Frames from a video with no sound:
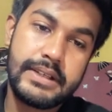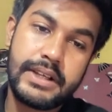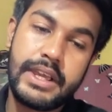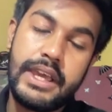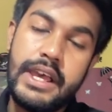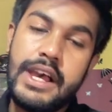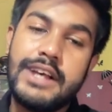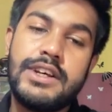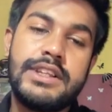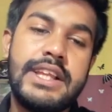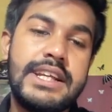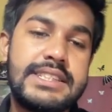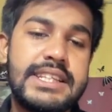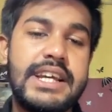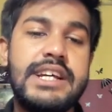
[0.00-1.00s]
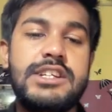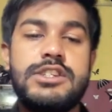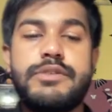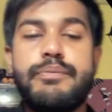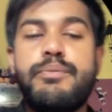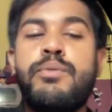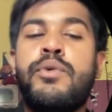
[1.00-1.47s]
Okay, so this
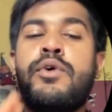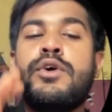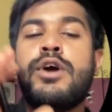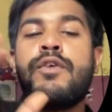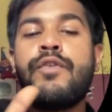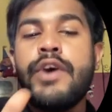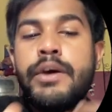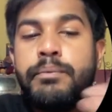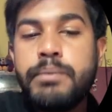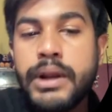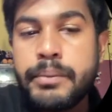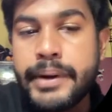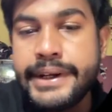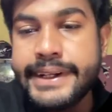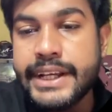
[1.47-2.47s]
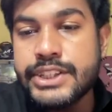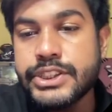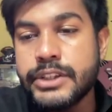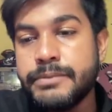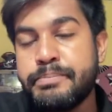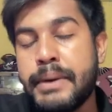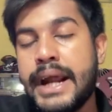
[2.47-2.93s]
is more of an
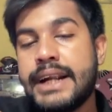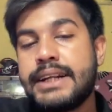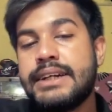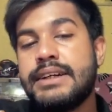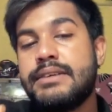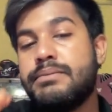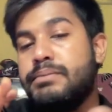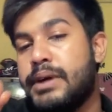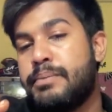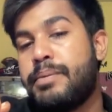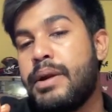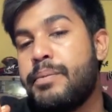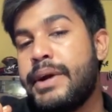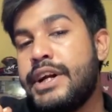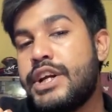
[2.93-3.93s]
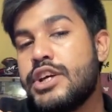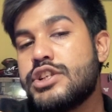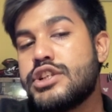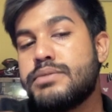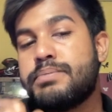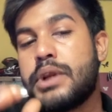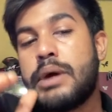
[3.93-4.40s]
implementation pattern,
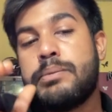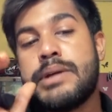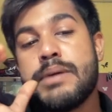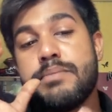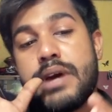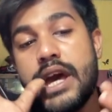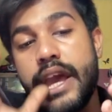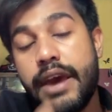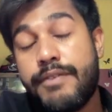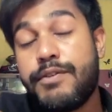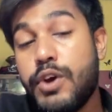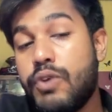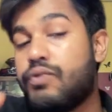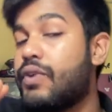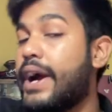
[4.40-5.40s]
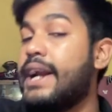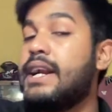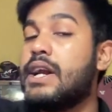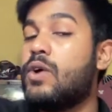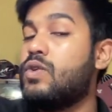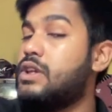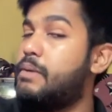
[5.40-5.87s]
implementation problem if you
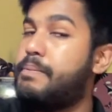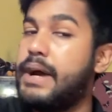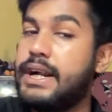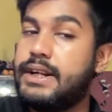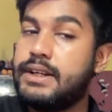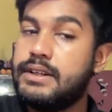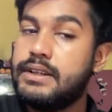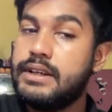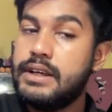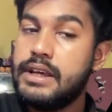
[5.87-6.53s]
find out the pattern.